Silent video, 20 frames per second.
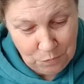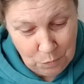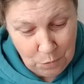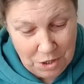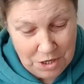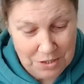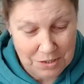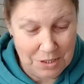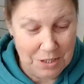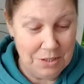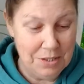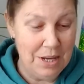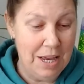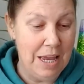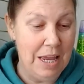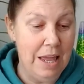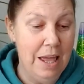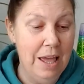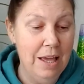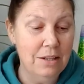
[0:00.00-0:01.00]
What does this
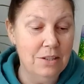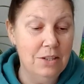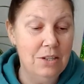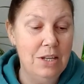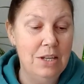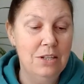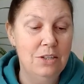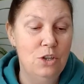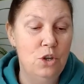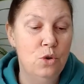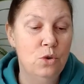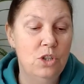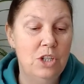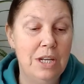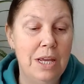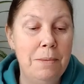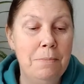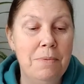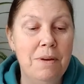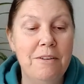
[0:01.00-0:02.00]
say? Access your
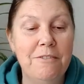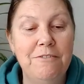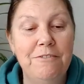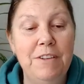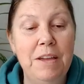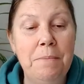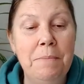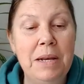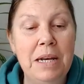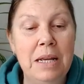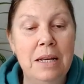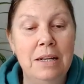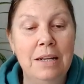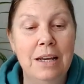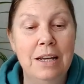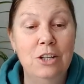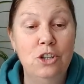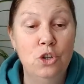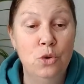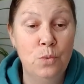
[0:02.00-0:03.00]
deep feminine
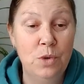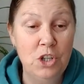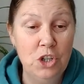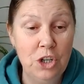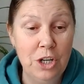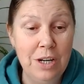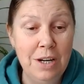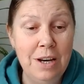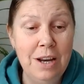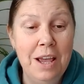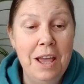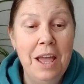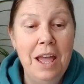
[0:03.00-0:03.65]
intuition